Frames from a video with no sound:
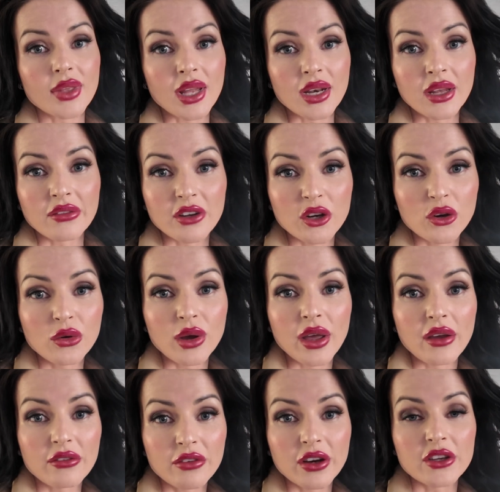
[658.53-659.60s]
And even though
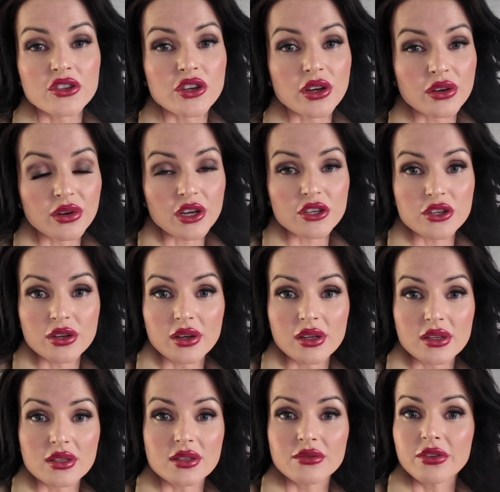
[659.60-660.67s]
every generation
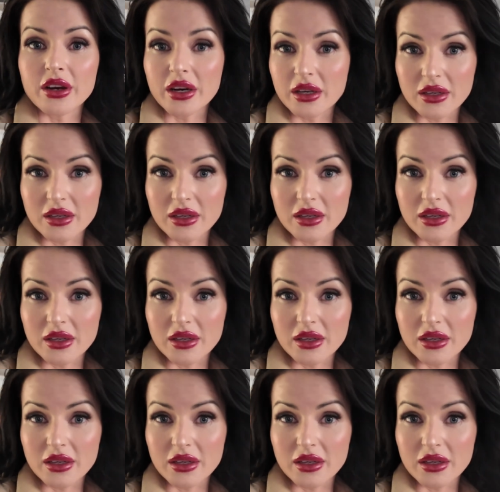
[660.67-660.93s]
is very